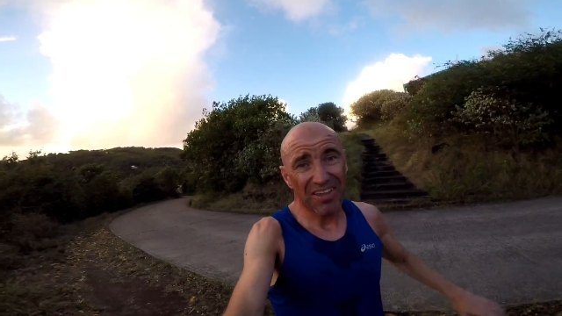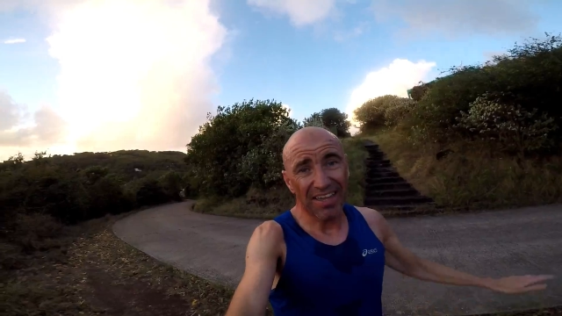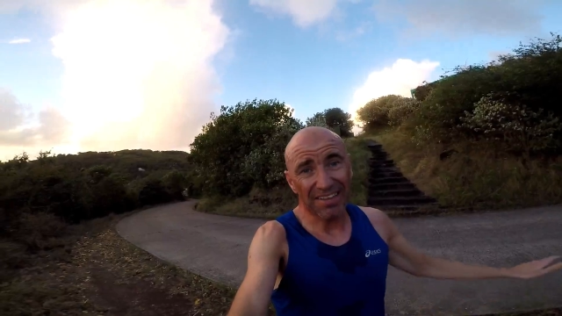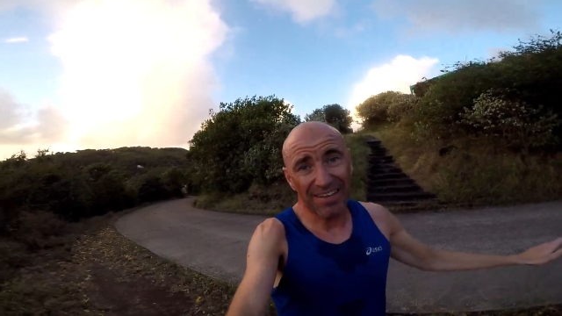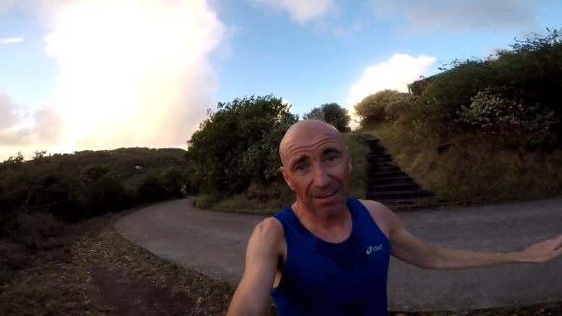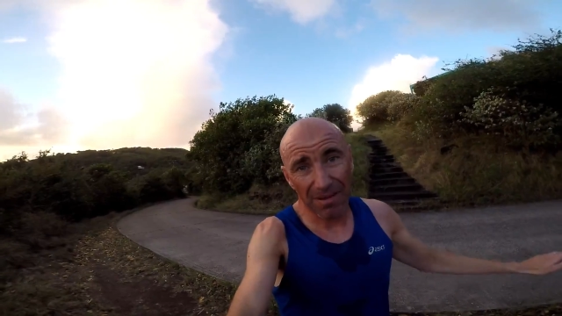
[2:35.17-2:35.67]
get to
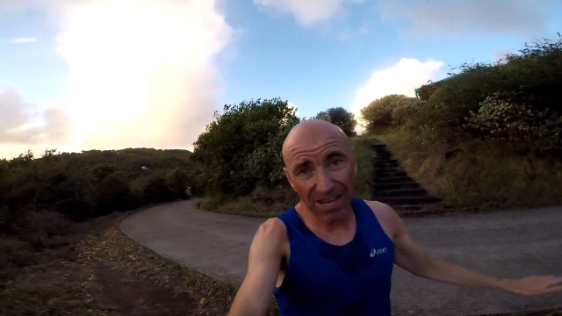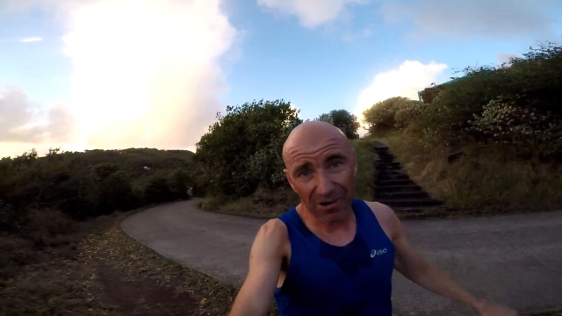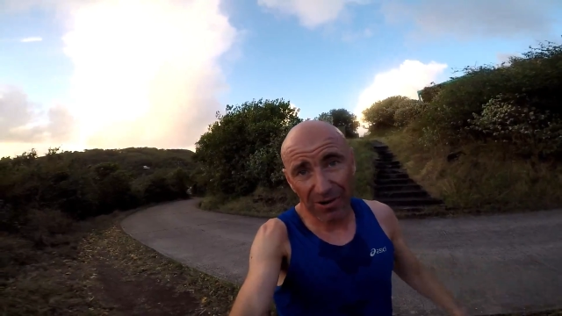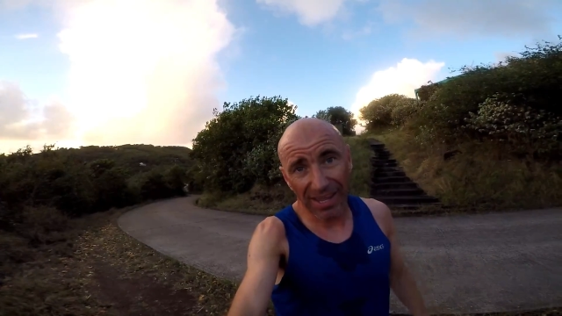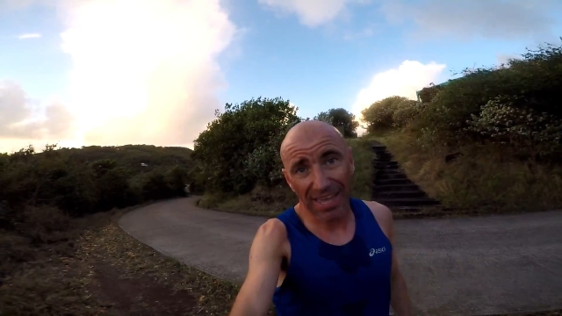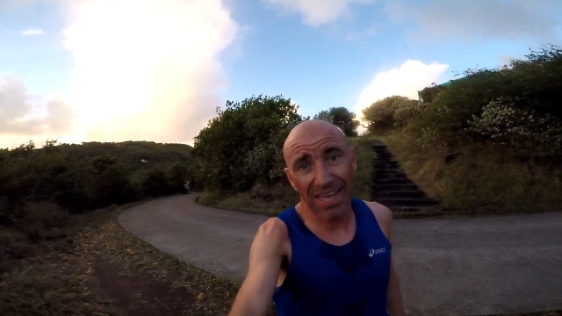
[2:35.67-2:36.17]
see
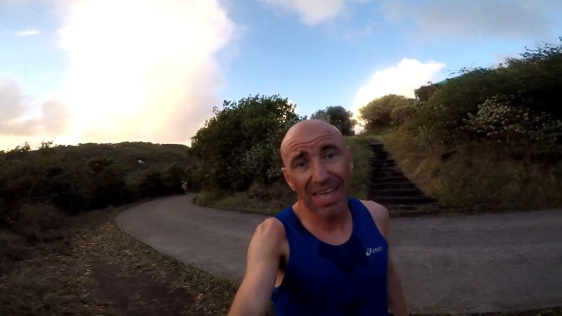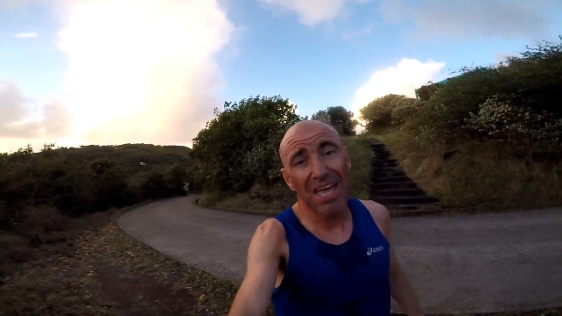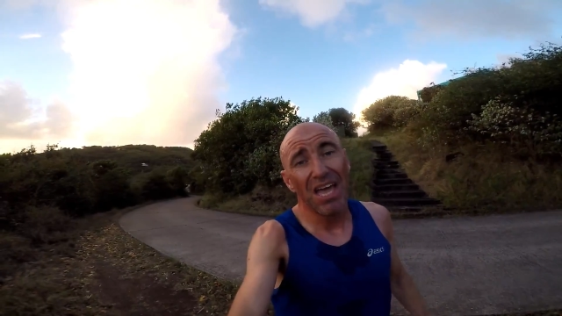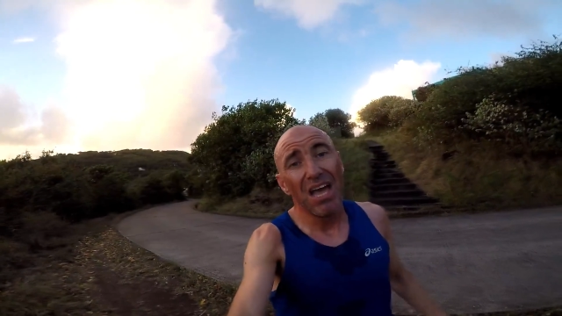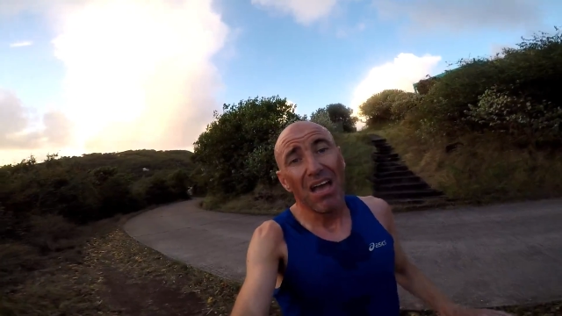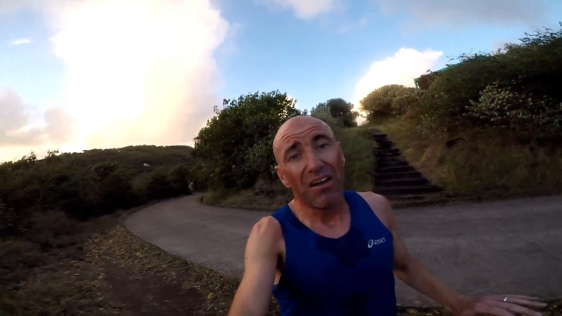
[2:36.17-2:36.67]
Bequia
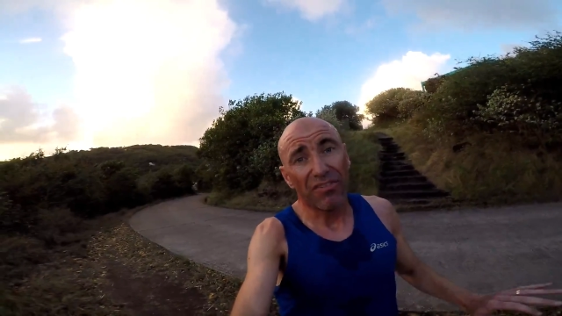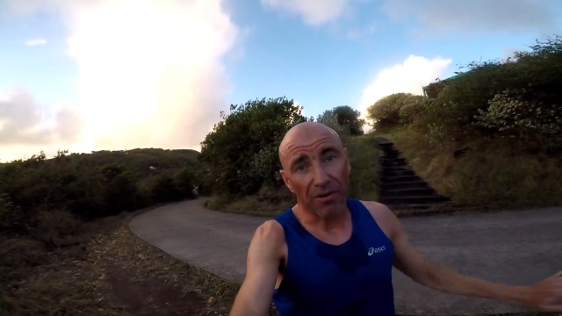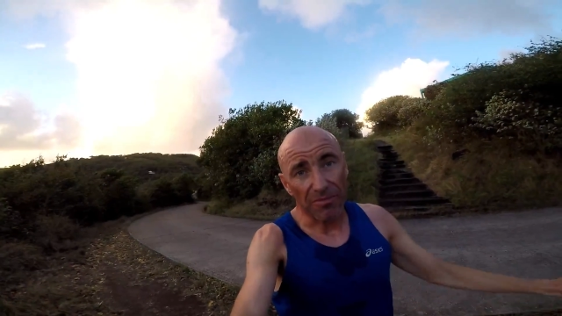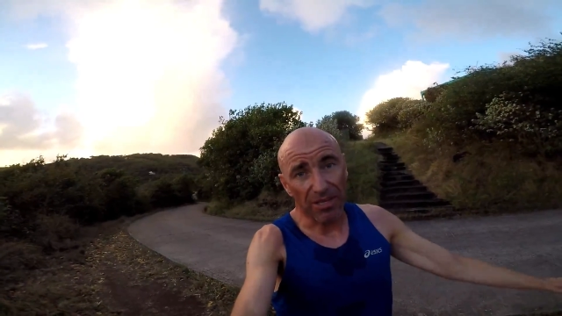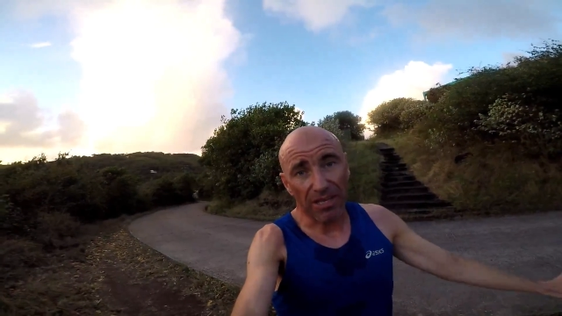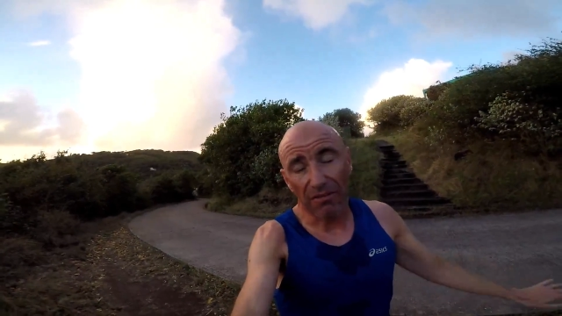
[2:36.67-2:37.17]
from
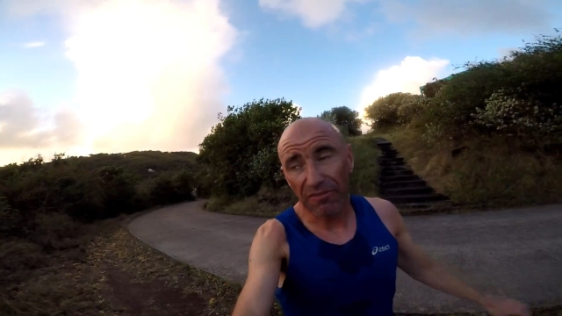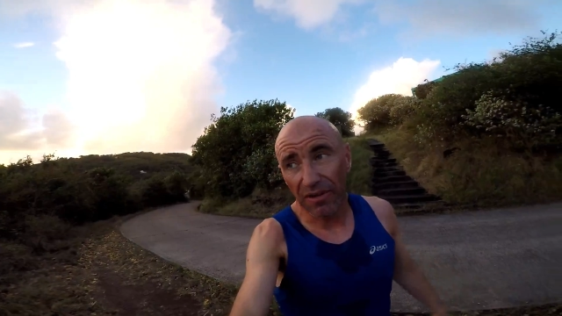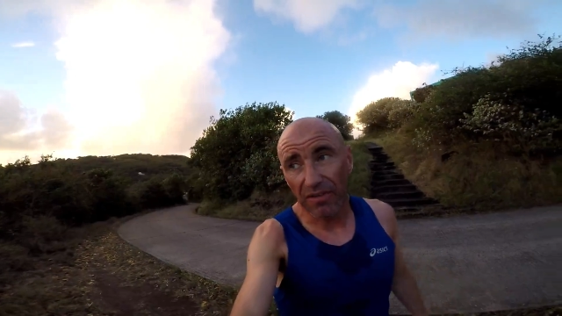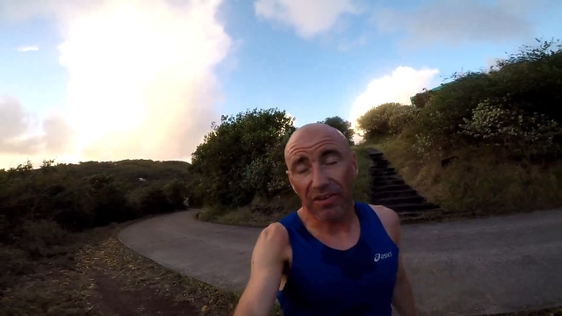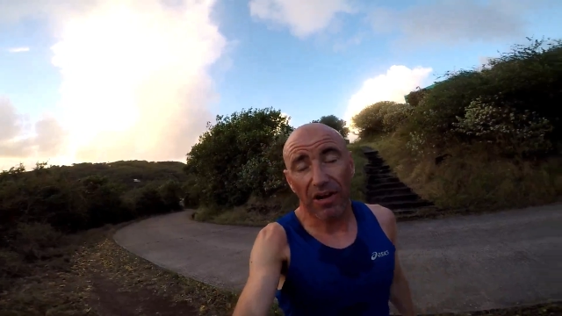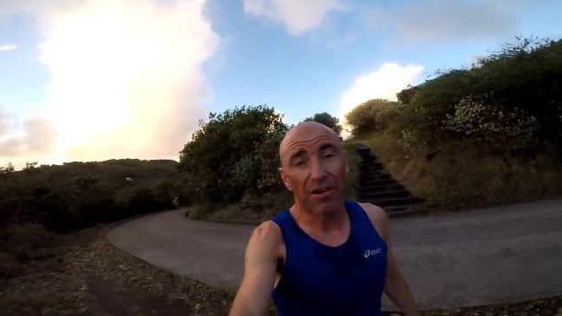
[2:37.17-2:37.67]
your comfort of
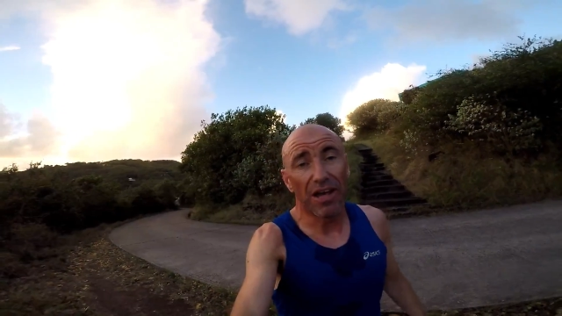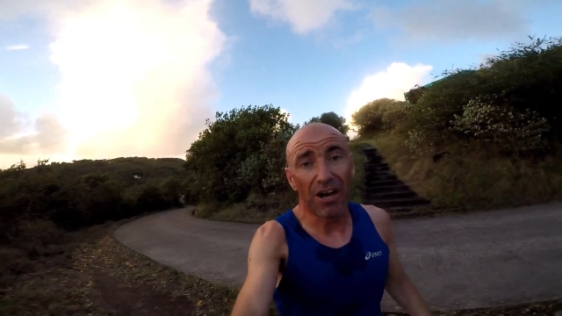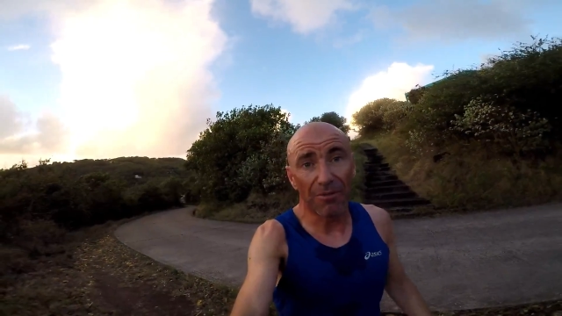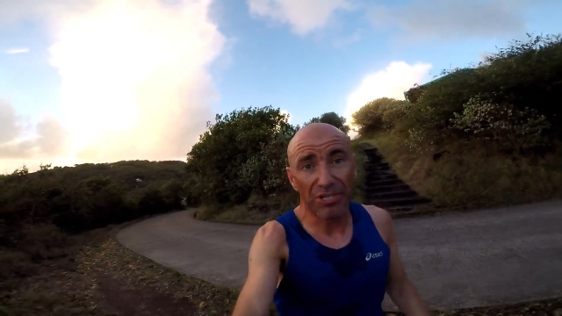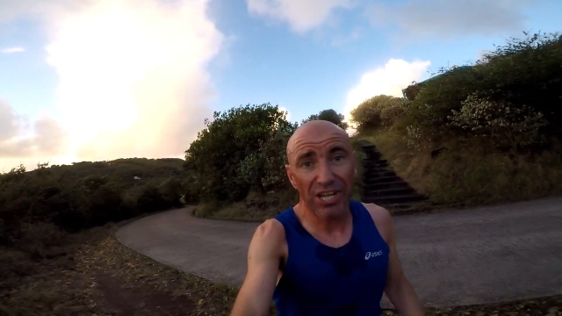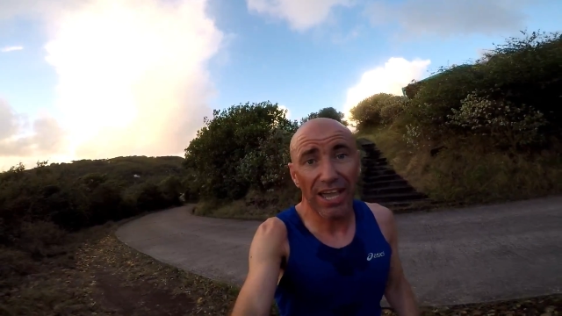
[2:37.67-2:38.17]
your own
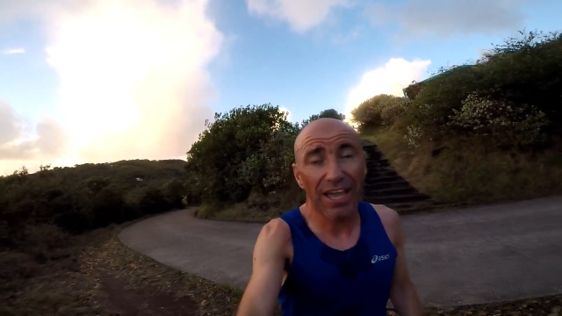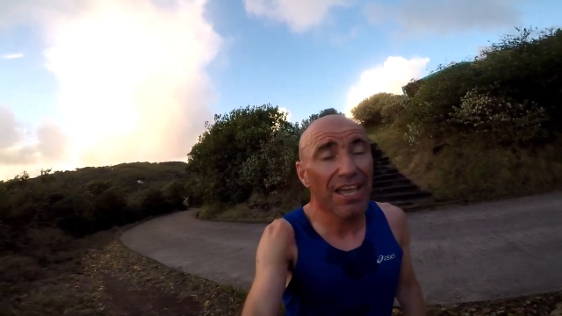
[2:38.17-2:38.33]
armchair